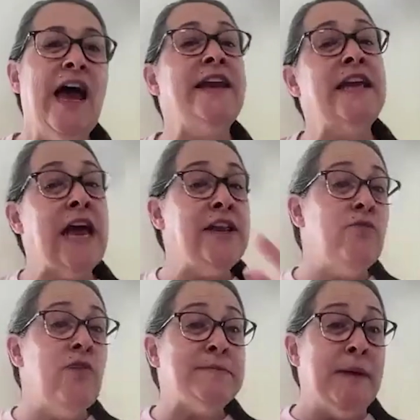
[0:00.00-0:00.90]
and you
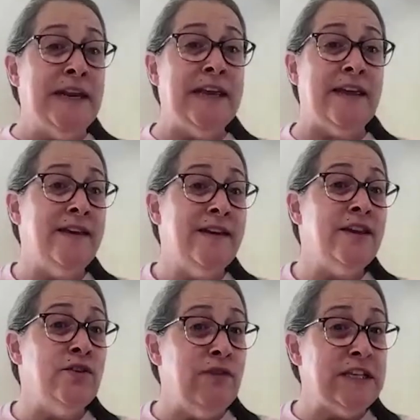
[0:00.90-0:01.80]
say that.
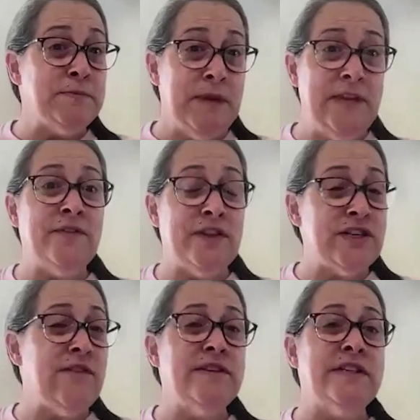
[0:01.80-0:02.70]
You raise money for the
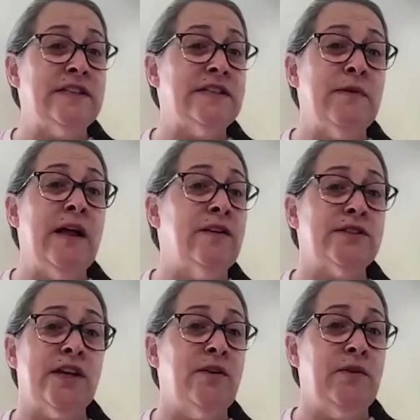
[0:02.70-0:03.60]
charities as well,
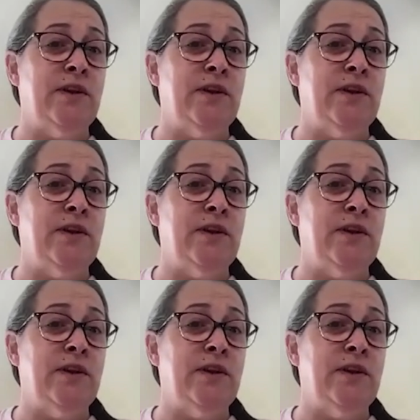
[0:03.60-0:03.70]
so